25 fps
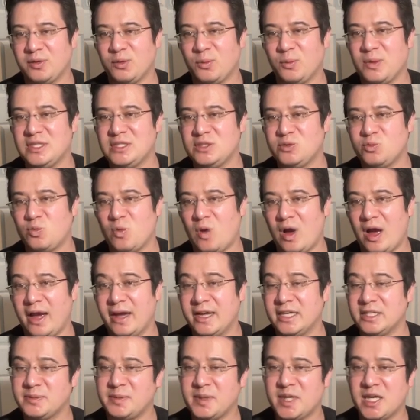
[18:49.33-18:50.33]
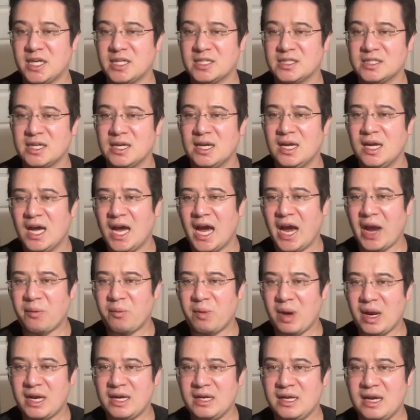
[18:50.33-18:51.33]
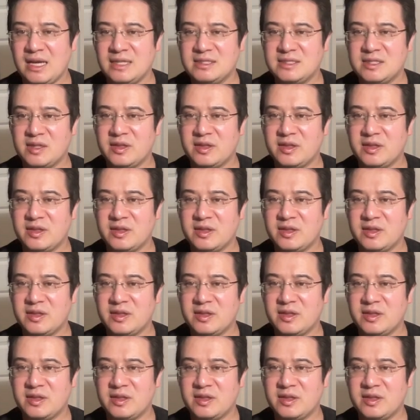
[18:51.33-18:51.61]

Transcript: The reason why is because I recognize